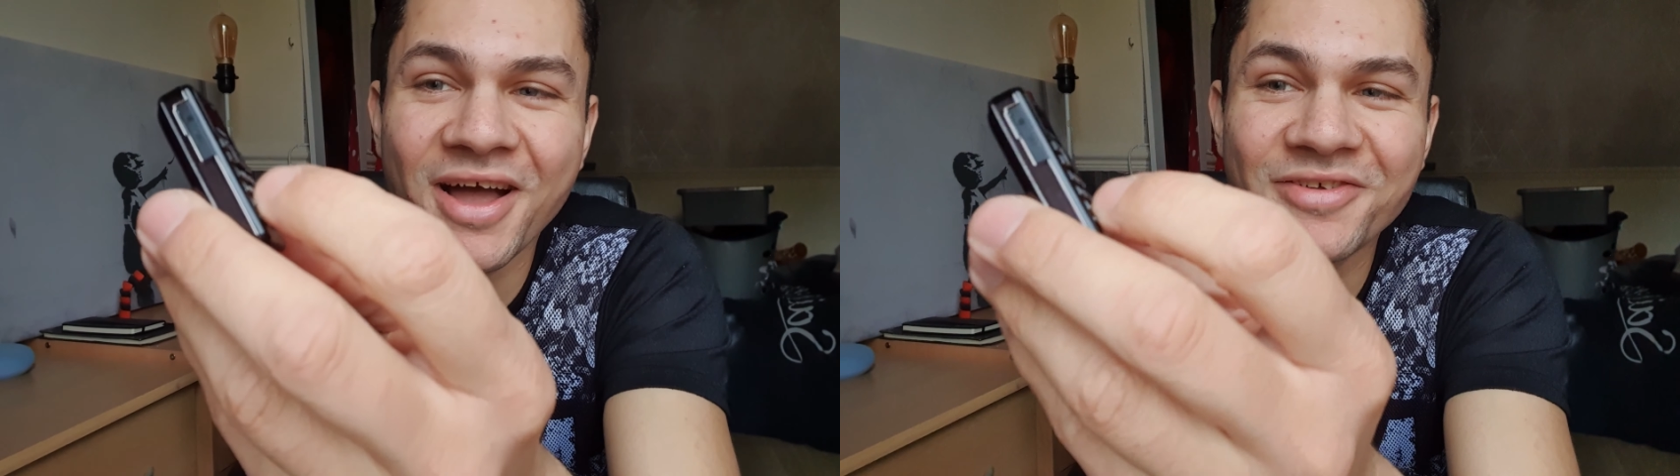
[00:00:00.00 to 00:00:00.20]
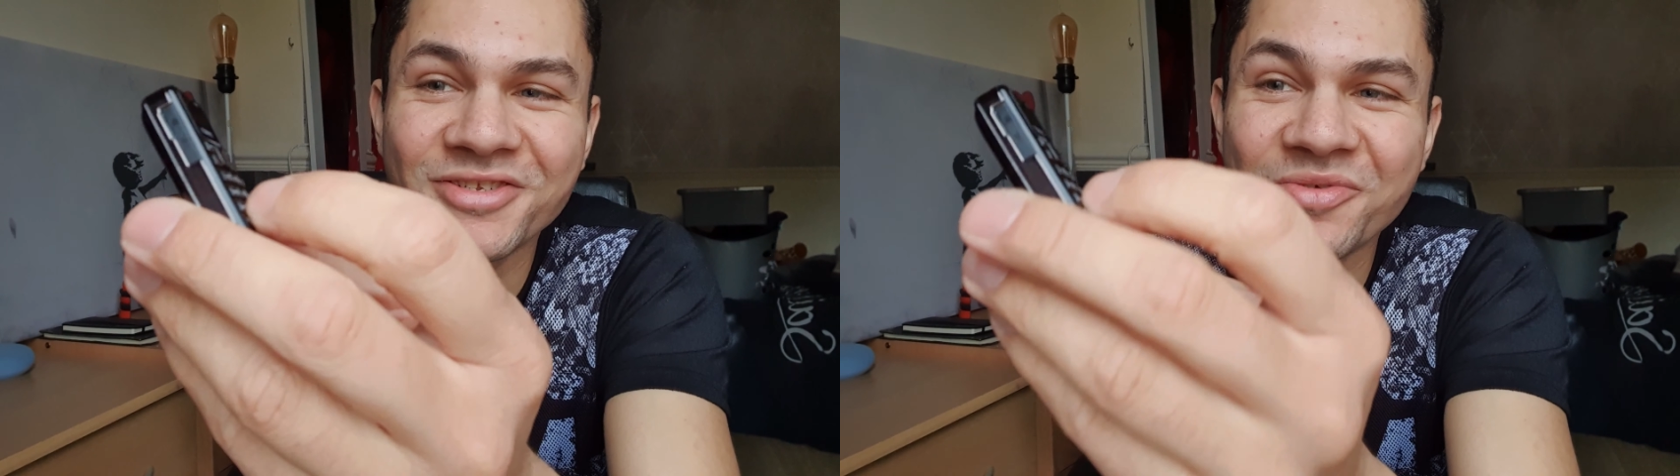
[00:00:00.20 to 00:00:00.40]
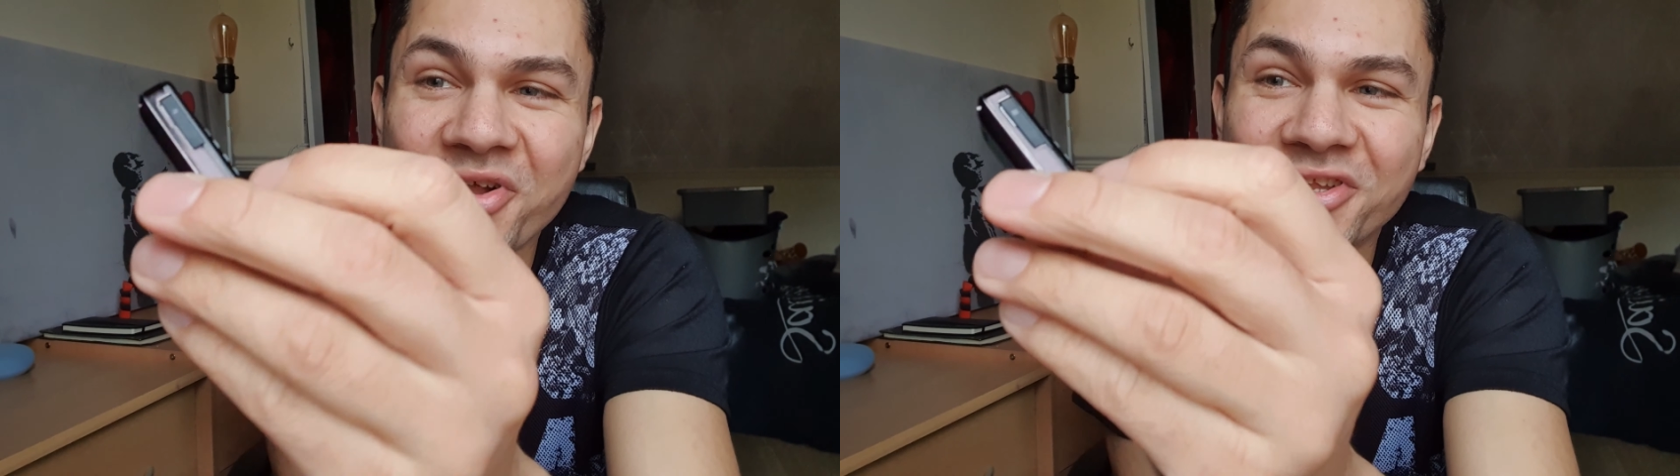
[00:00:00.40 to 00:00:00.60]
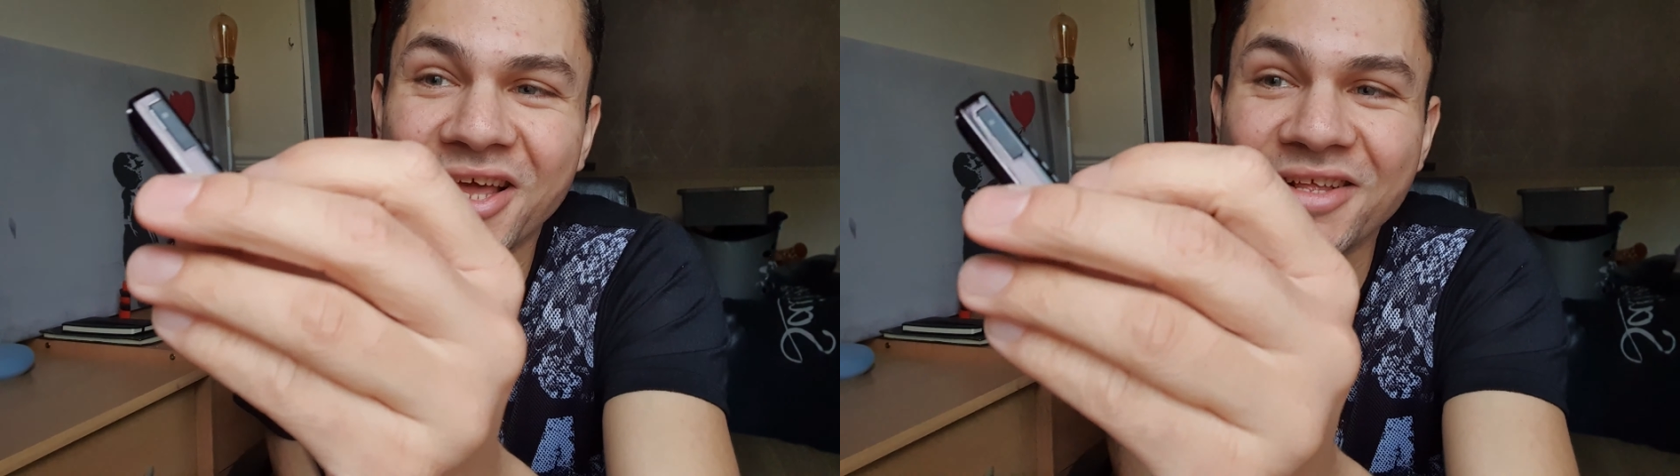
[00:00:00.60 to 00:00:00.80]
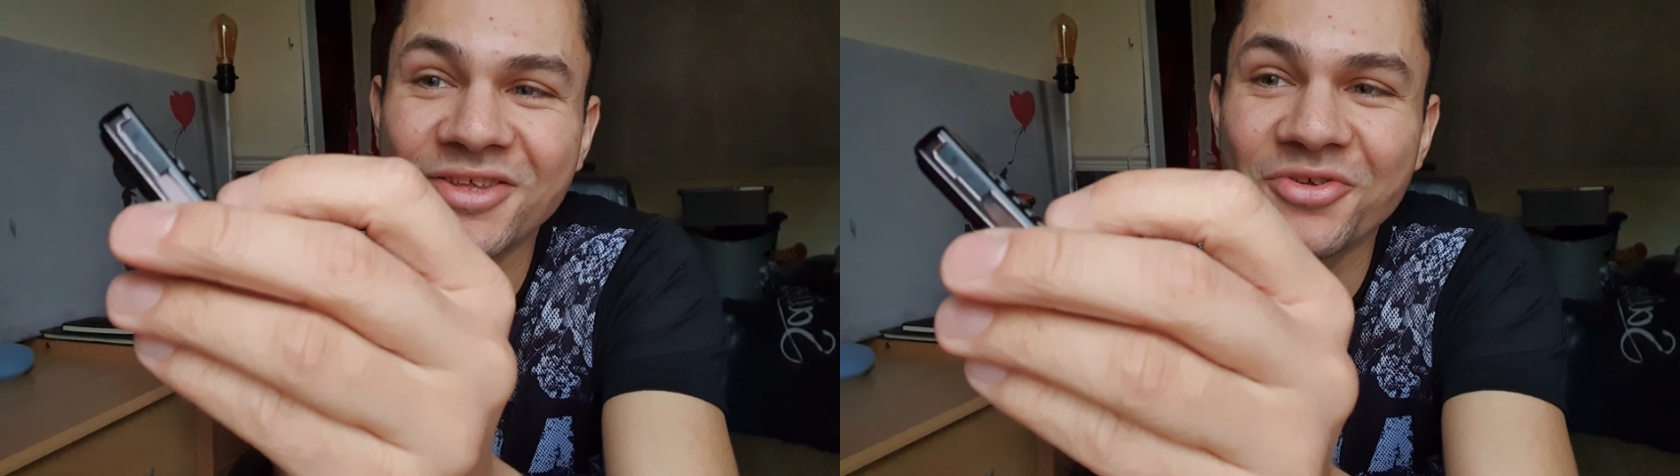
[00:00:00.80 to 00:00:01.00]
See what it's
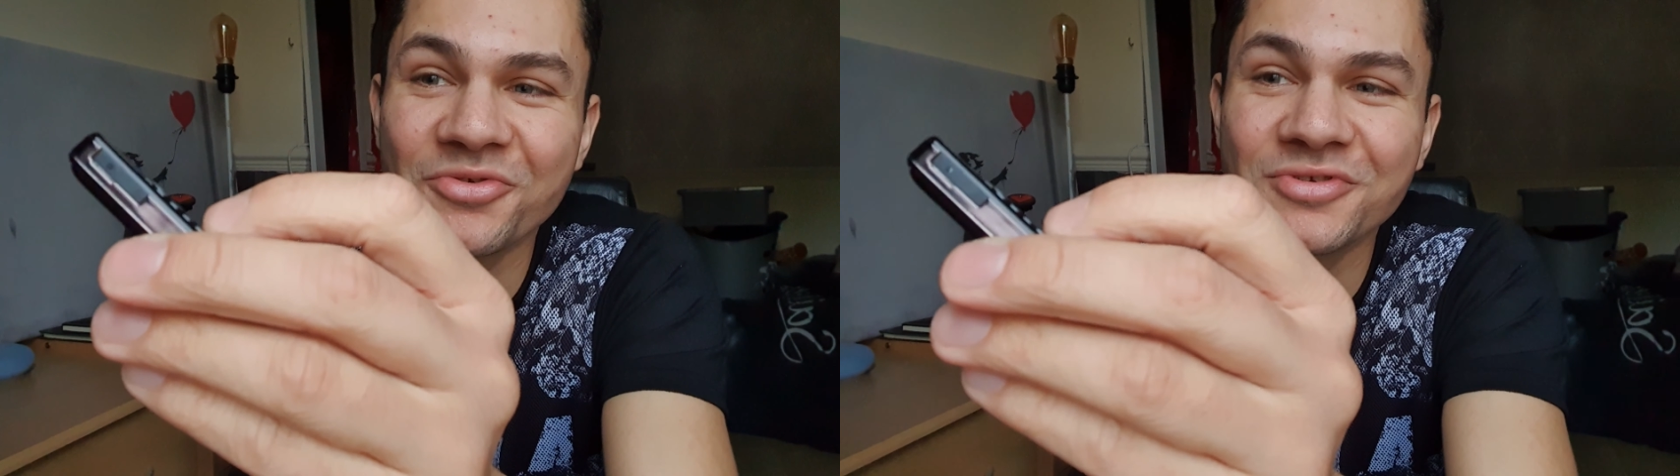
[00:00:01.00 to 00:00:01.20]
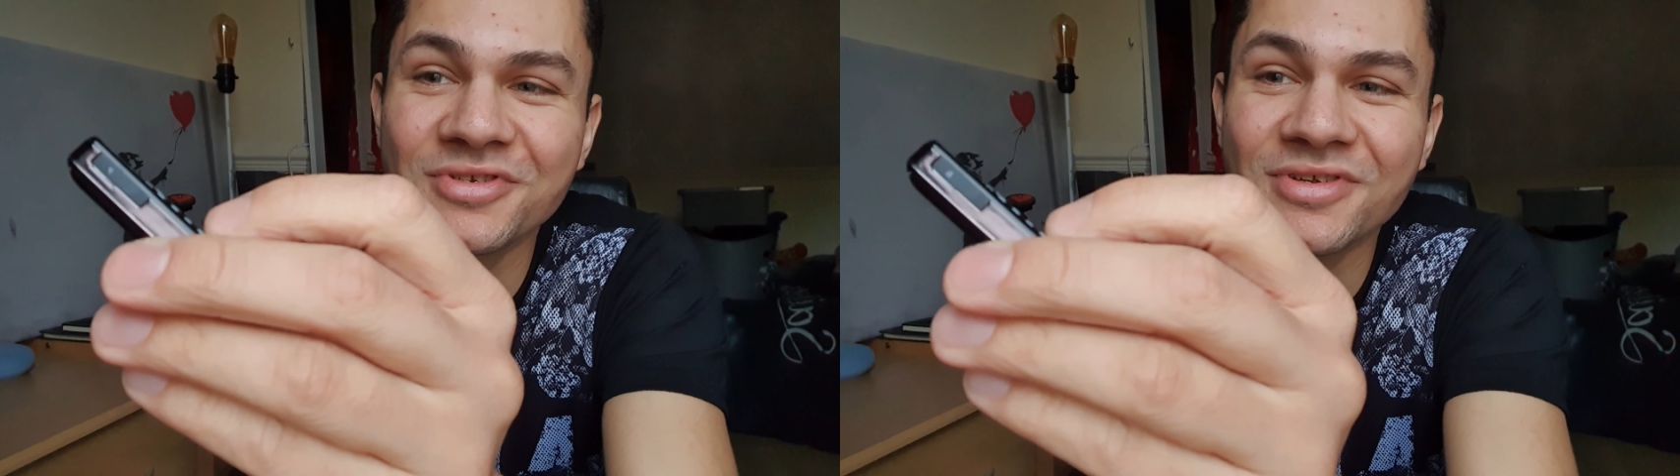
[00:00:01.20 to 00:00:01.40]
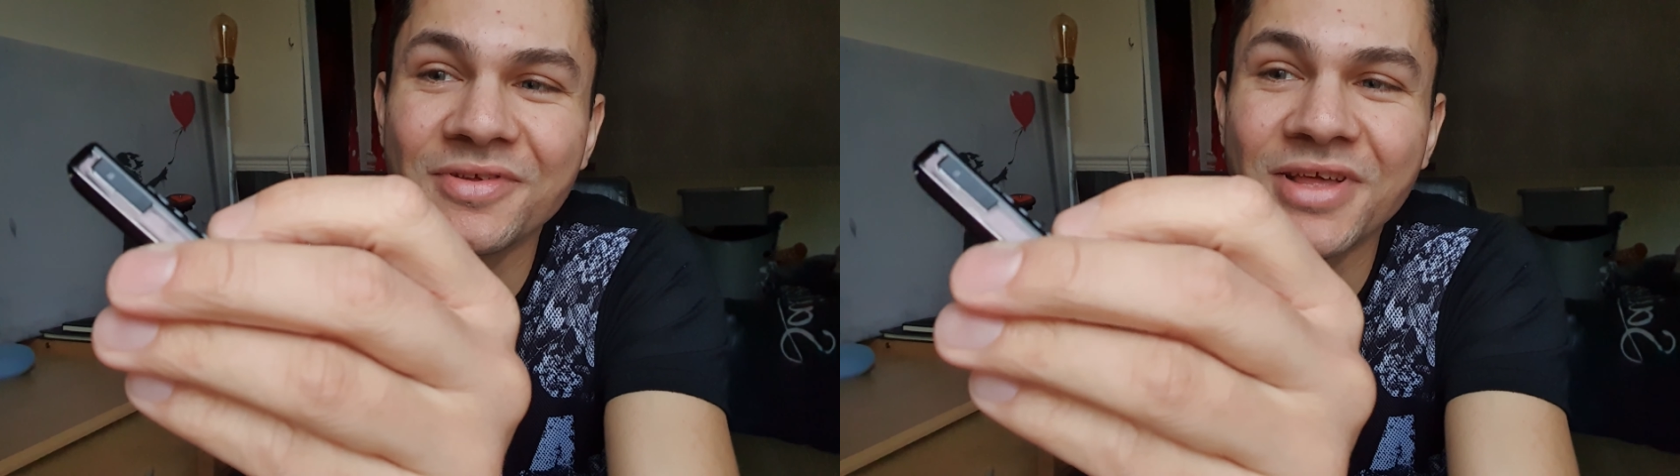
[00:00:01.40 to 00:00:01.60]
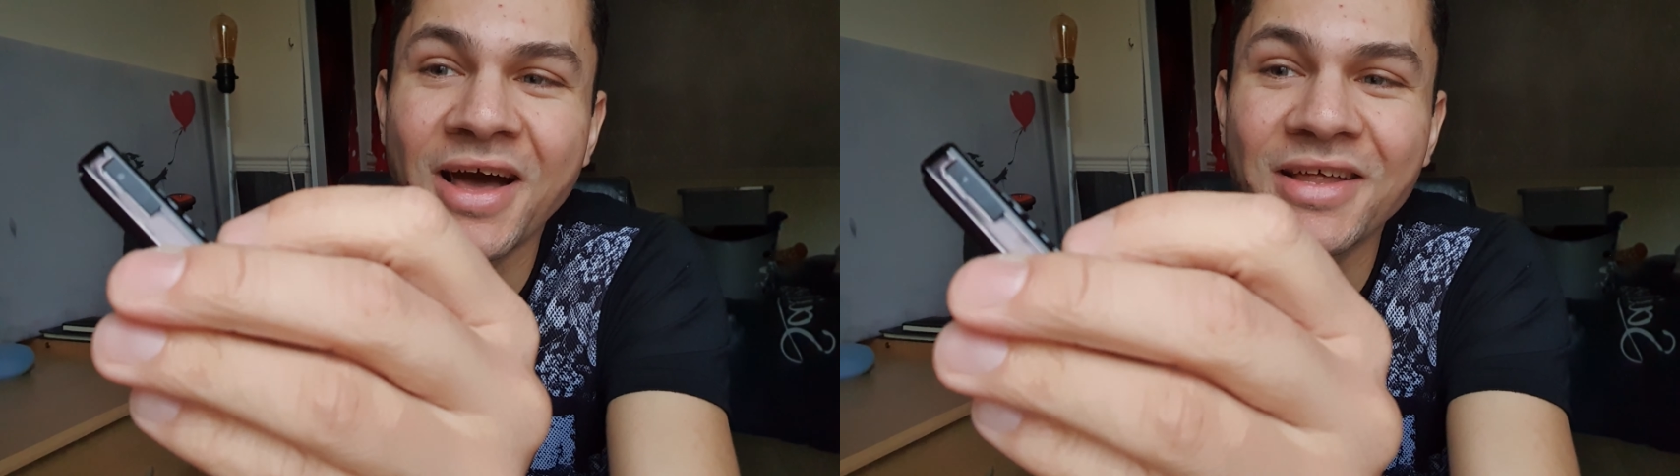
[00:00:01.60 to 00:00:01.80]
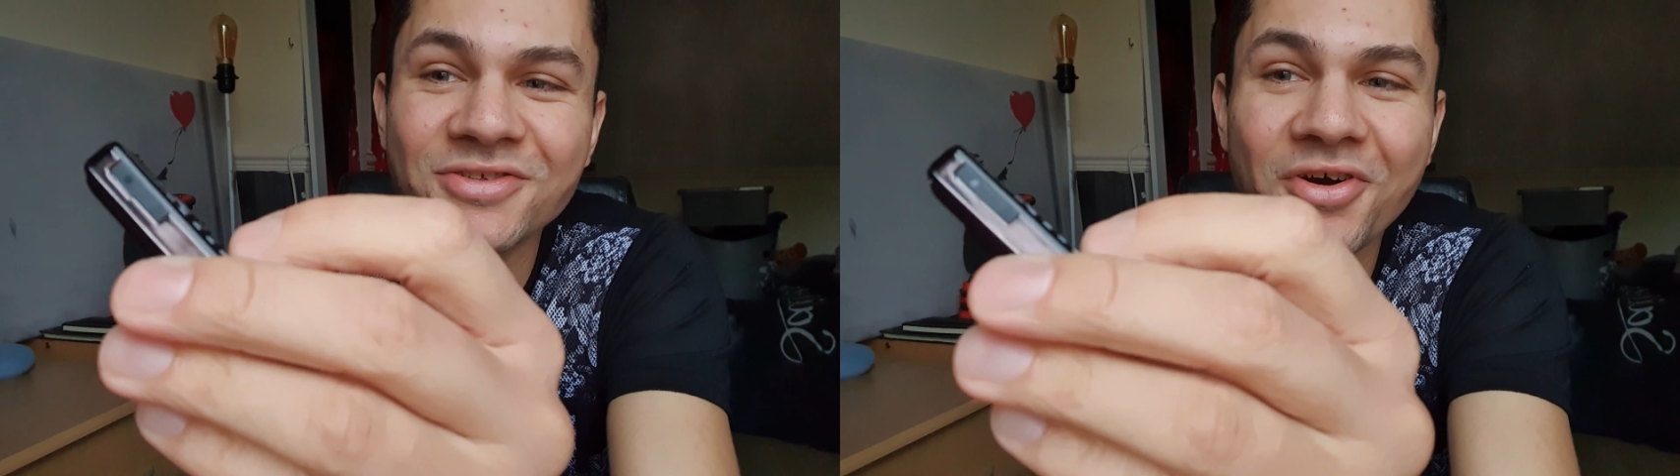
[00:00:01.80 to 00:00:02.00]
like to use.
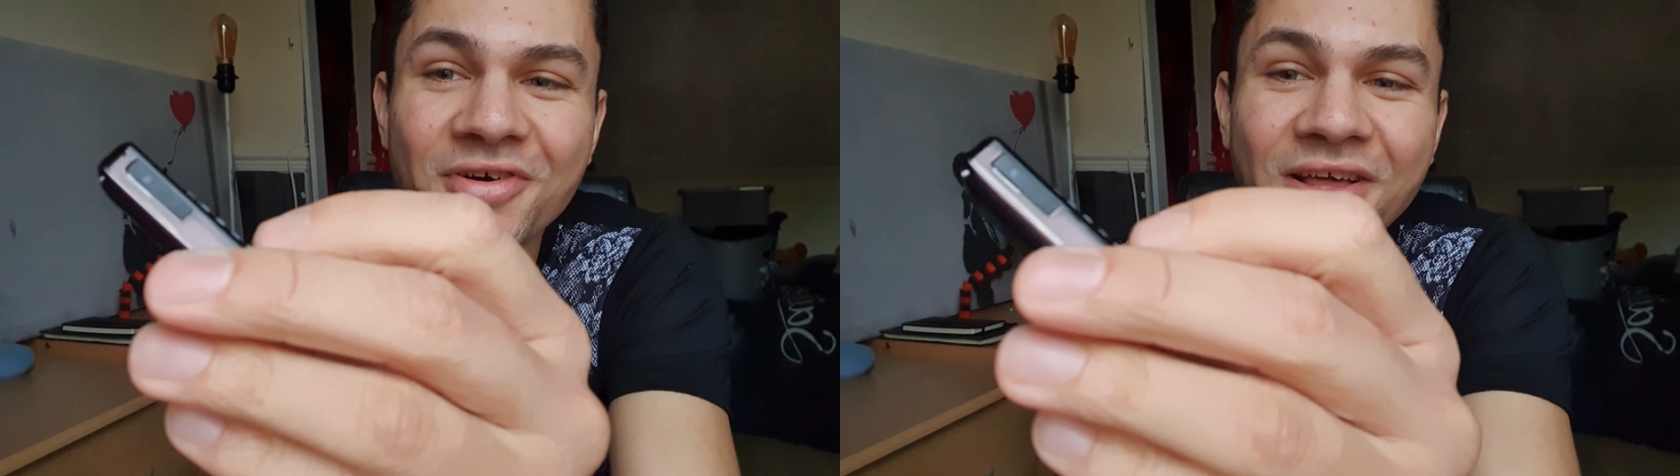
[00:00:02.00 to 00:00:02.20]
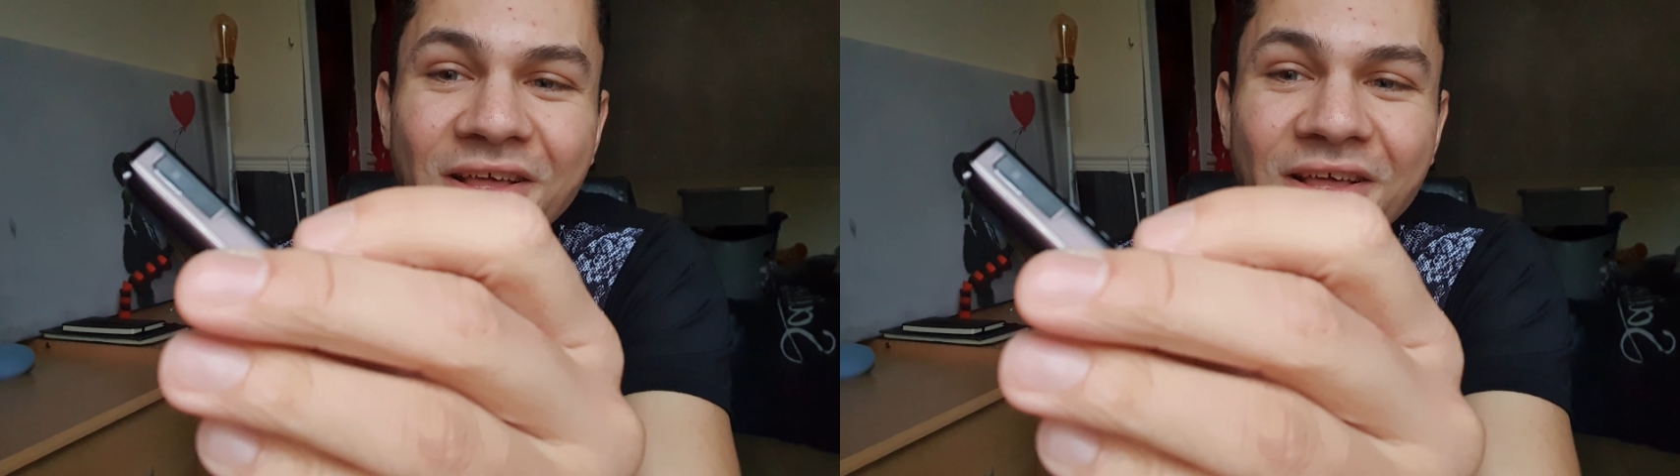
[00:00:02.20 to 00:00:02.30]
It's got